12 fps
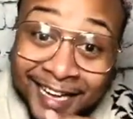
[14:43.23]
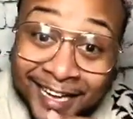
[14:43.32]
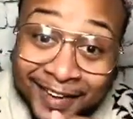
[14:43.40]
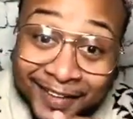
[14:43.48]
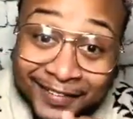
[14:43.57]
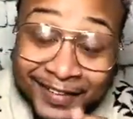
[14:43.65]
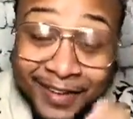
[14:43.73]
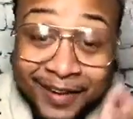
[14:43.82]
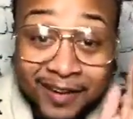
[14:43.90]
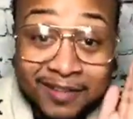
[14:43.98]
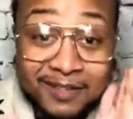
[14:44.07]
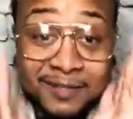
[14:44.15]
Oh
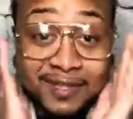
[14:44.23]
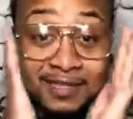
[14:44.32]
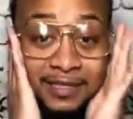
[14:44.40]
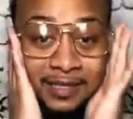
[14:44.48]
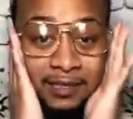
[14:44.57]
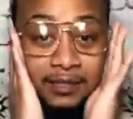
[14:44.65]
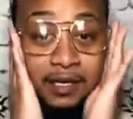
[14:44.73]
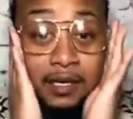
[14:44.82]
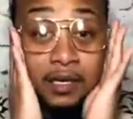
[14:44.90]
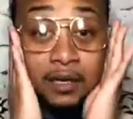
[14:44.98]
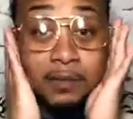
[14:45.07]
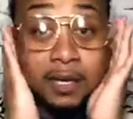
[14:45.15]
no, I was about to start
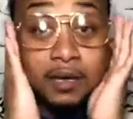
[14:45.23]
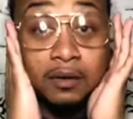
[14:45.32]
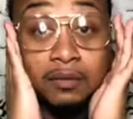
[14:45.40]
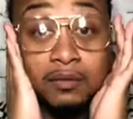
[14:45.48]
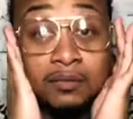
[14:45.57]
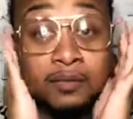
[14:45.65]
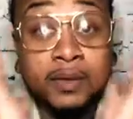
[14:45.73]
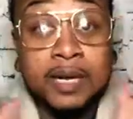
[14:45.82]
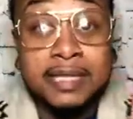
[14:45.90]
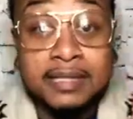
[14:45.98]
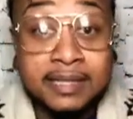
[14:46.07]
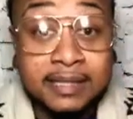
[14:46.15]
talking about
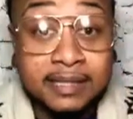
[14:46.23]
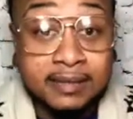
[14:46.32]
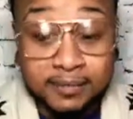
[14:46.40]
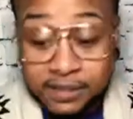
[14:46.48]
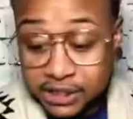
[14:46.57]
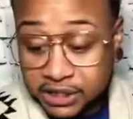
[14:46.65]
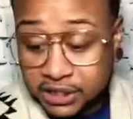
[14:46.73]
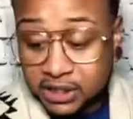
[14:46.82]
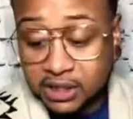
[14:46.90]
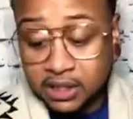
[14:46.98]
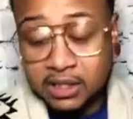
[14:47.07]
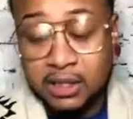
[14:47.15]
racism and
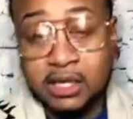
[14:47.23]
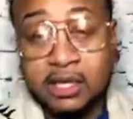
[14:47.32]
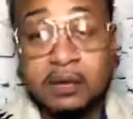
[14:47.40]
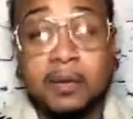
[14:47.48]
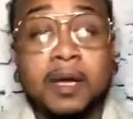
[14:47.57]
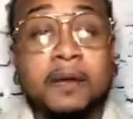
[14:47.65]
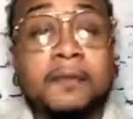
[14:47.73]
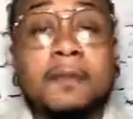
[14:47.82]
shit. Anyway.